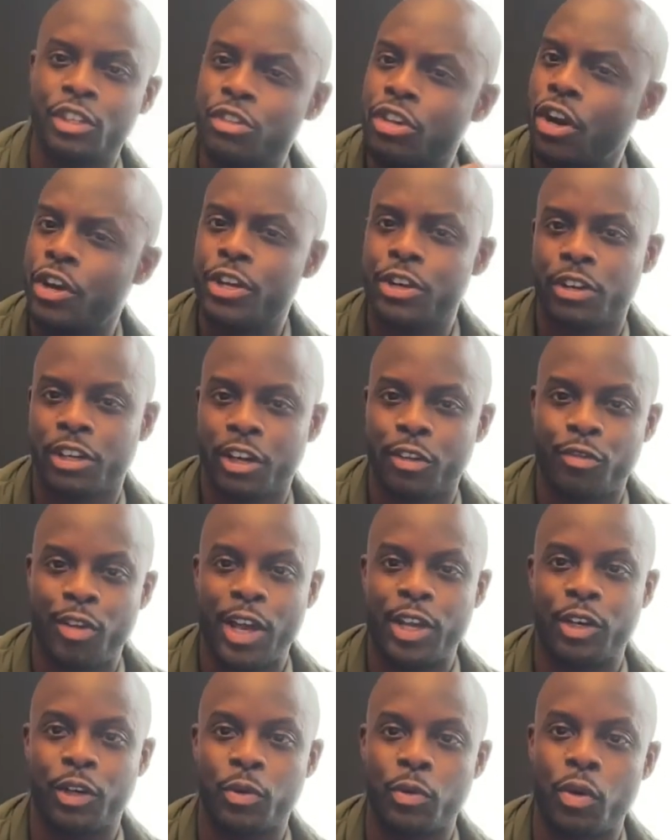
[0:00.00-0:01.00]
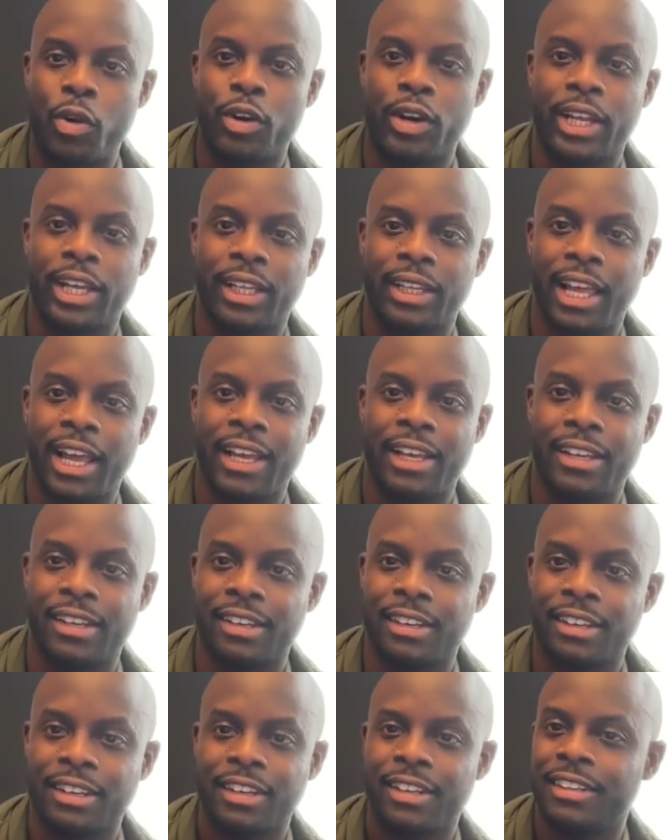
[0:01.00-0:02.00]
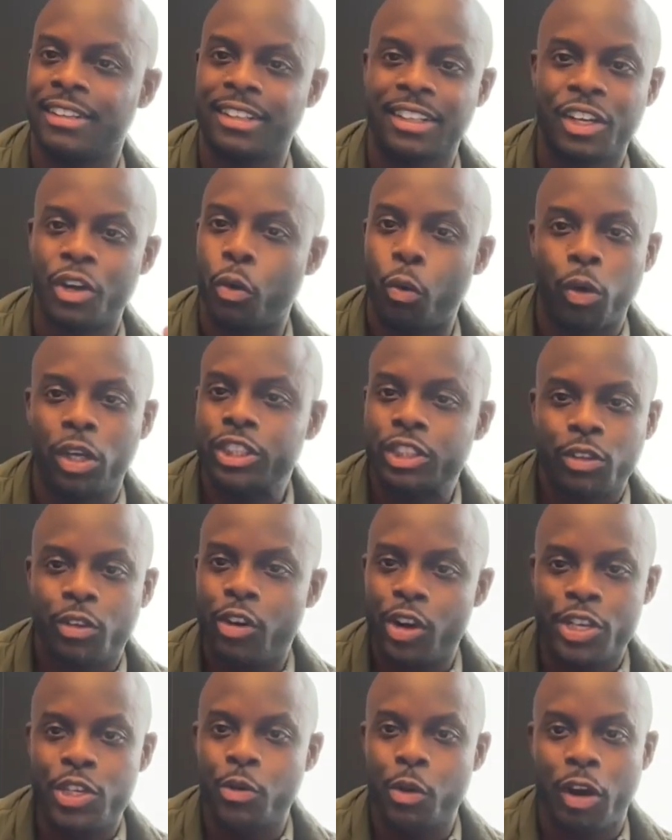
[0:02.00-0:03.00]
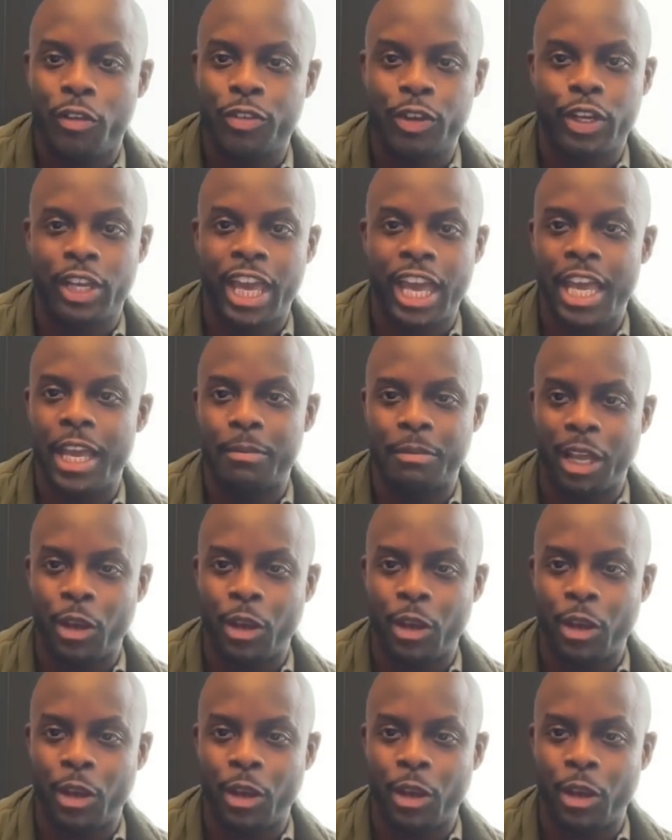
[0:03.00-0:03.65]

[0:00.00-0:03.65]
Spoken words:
You know you're on a final warning. Like, what's throwing you off your game?